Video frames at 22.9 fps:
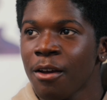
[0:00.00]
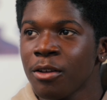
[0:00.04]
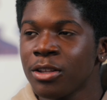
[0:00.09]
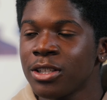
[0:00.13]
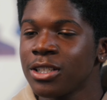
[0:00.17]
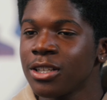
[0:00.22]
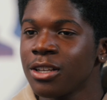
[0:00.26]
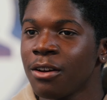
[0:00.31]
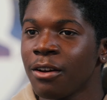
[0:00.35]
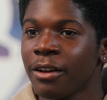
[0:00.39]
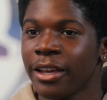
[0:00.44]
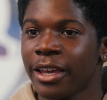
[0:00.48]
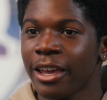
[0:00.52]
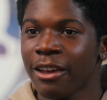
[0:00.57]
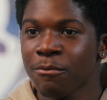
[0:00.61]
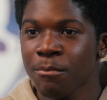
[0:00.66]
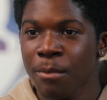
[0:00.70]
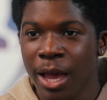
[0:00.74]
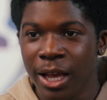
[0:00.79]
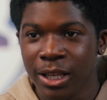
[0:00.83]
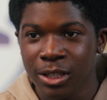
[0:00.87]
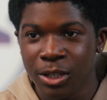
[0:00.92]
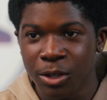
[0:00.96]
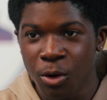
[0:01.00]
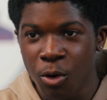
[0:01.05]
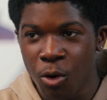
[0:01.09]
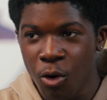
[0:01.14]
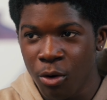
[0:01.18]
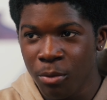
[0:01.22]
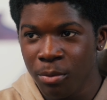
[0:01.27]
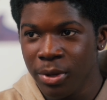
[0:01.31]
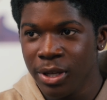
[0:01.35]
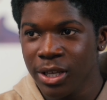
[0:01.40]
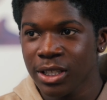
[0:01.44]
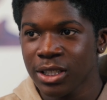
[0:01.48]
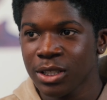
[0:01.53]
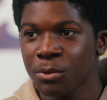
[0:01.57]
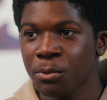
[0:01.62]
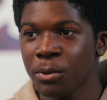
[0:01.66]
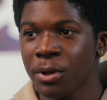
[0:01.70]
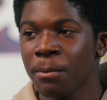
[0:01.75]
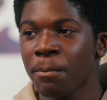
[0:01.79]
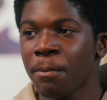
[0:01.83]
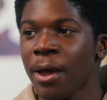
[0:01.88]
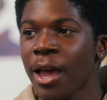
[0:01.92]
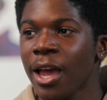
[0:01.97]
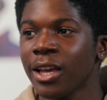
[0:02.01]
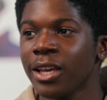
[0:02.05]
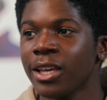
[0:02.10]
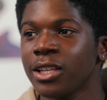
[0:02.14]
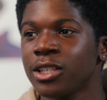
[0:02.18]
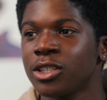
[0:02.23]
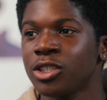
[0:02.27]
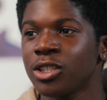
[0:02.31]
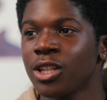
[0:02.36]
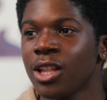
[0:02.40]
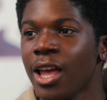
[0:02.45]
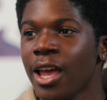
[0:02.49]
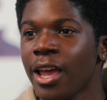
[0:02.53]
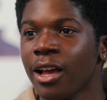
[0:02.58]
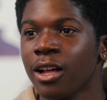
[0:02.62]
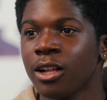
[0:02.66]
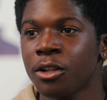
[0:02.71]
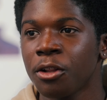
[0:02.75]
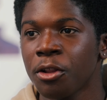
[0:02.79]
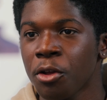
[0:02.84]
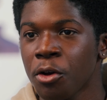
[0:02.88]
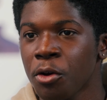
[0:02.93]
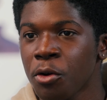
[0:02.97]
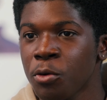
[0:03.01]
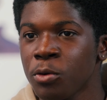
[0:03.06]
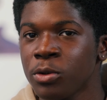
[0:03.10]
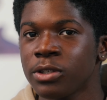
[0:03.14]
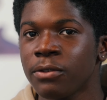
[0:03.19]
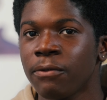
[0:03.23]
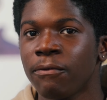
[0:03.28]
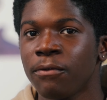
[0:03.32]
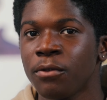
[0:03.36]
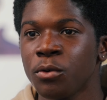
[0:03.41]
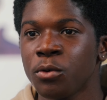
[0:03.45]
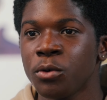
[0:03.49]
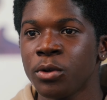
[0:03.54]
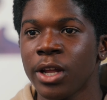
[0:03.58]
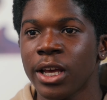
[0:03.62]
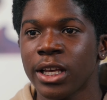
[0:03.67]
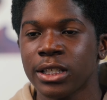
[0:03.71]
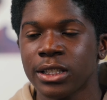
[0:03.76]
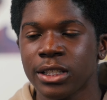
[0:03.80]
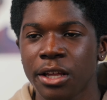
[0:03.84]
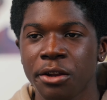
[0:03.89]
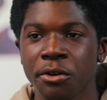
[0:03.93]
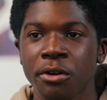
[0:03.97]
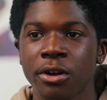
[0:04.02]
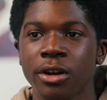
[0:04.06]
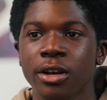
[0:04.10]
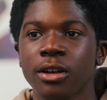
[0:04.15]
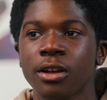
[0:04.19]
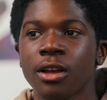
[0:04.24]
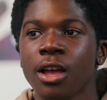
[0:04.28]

to give back to the homeless. We packaged like clothes, food, etc.